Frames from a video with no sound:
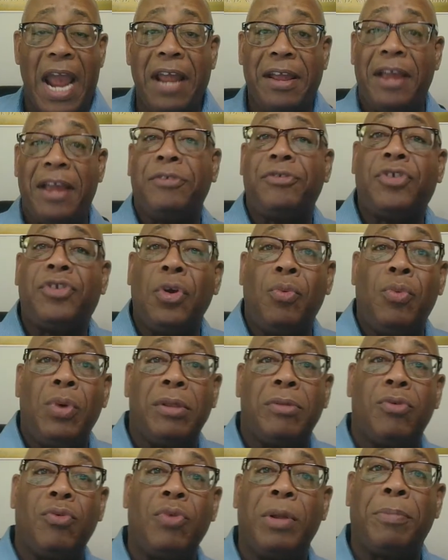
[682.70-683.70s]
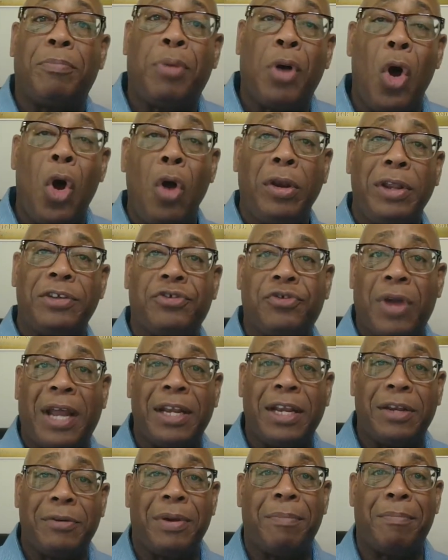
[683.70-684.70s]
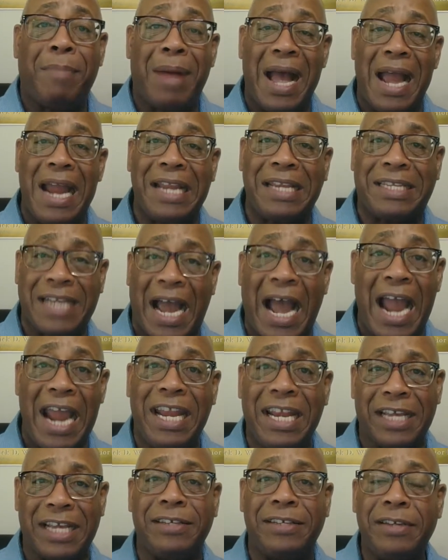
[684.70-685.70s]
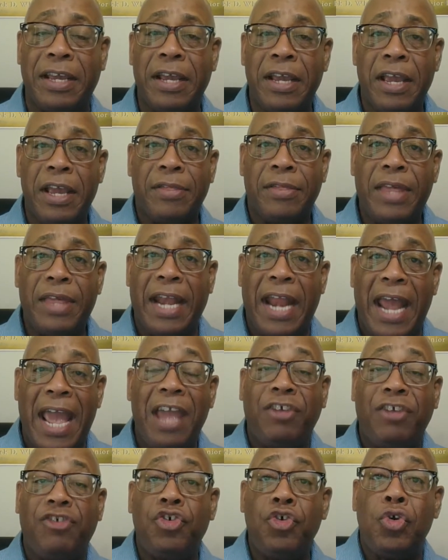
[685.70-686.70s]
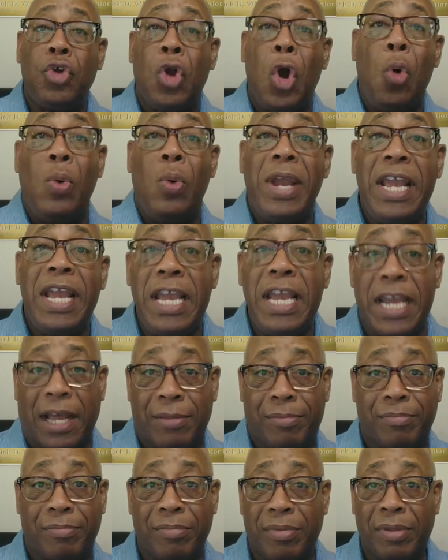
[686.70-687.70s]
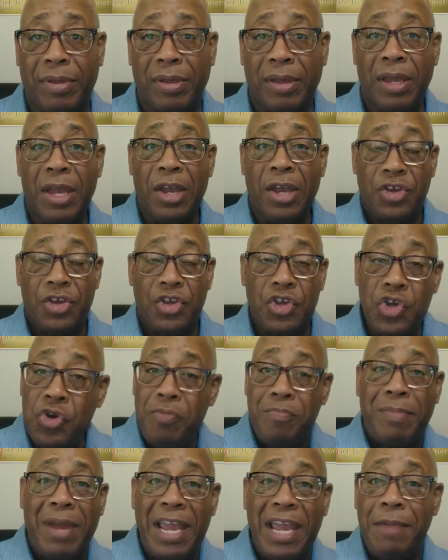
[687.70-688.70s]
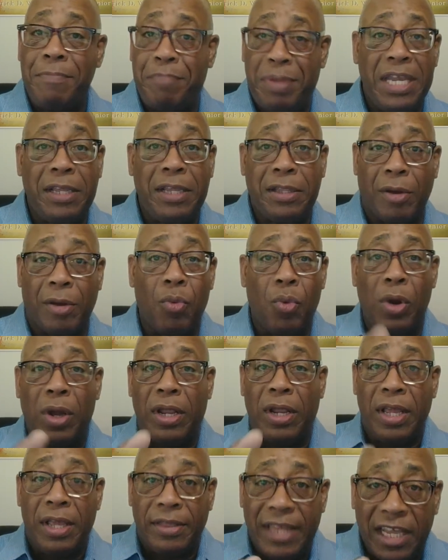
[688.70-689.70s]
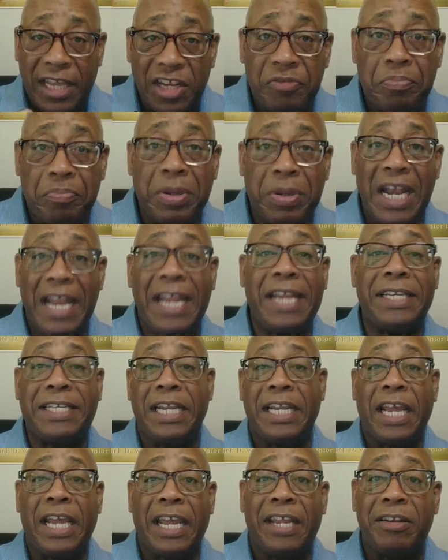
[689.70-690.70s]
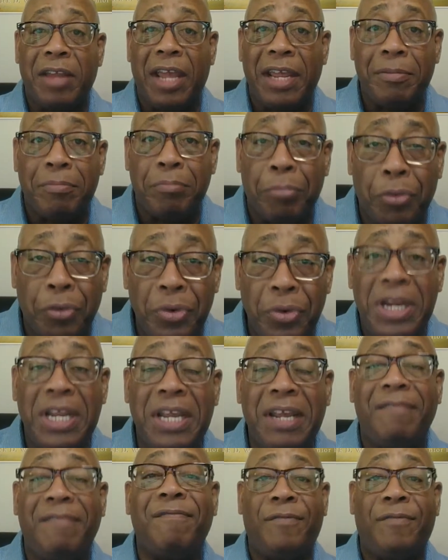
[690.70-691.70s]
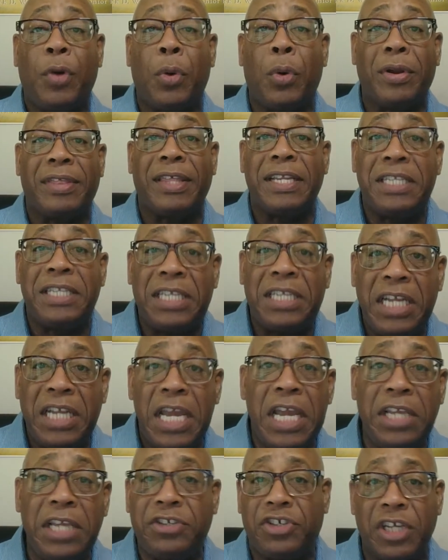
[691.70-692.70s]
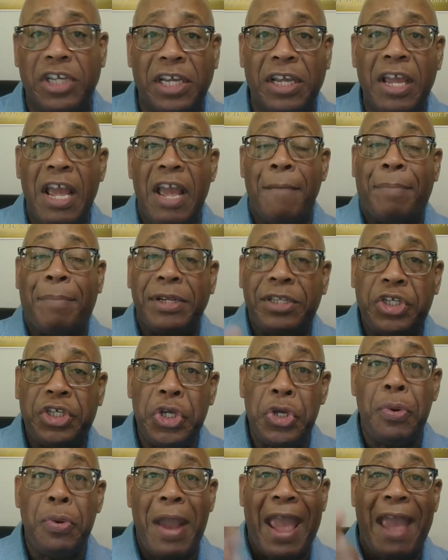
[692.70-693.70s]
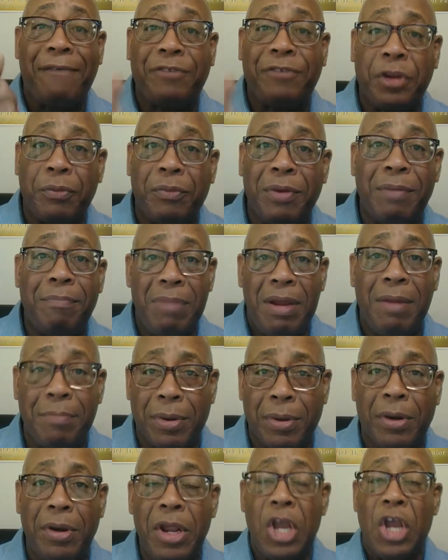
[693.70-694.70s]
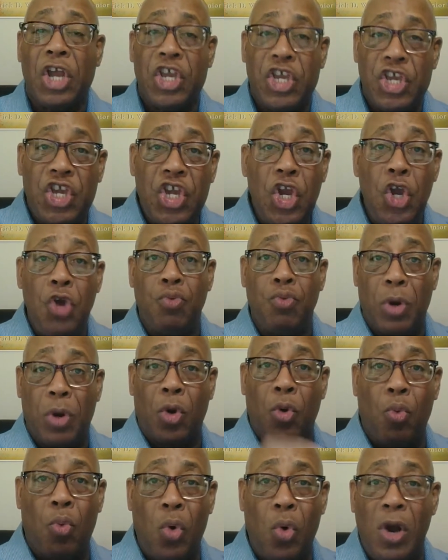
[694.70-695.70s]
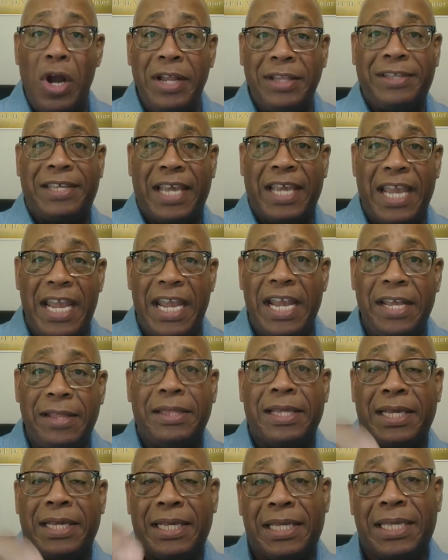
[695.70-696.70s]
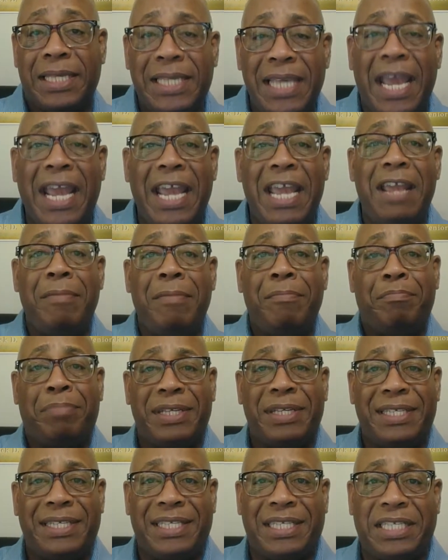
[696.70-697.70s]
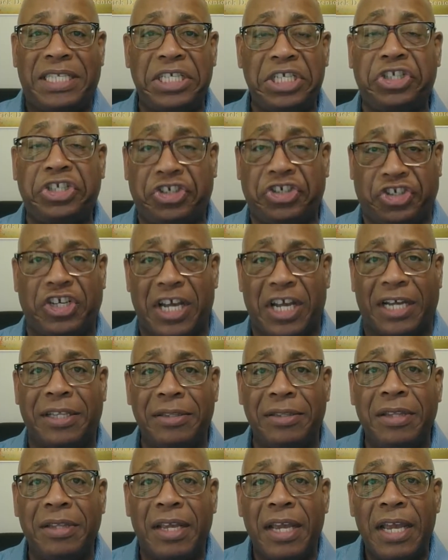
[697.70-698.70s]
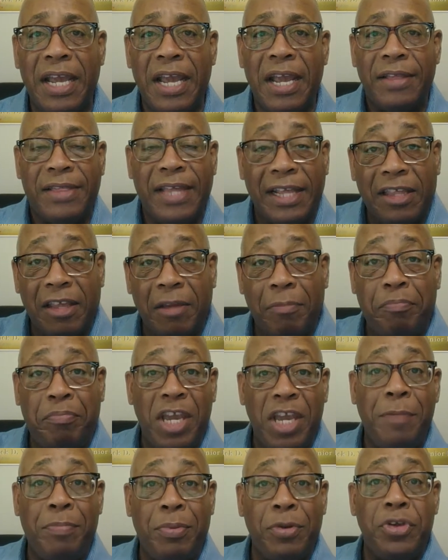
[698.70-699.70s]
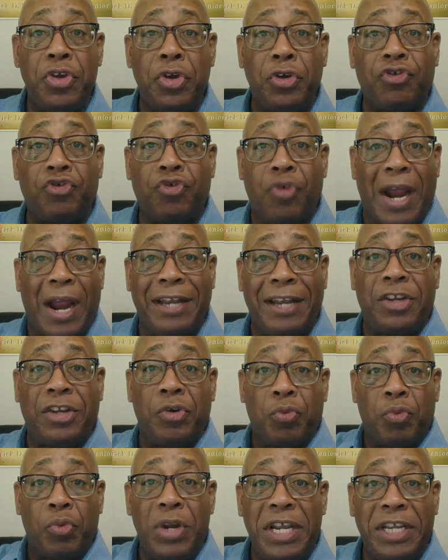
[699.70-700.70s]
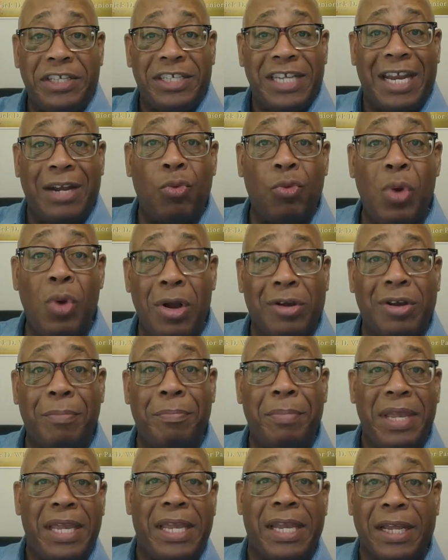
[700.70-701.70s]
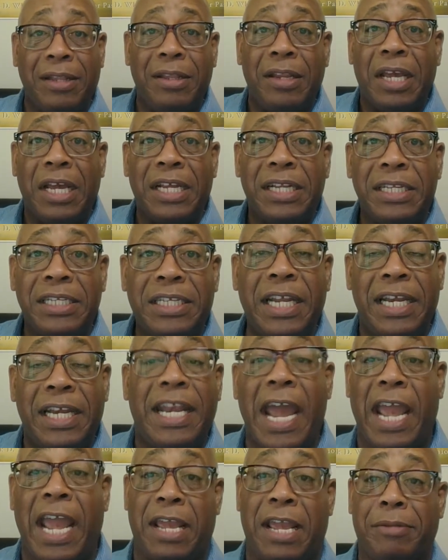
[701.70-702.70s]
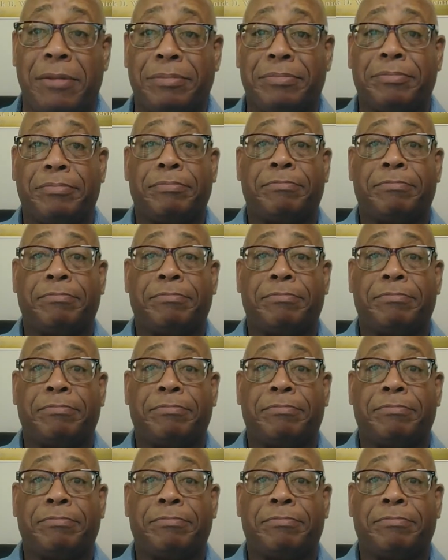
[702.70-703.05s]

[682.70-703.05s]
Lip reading: And so what Paul is trying to remind Titus, that as you go in, you may be the one that is planting and bringing forth and teaching, but you have to remember you were once in the same position that the people you're trying to reach and welcome in today.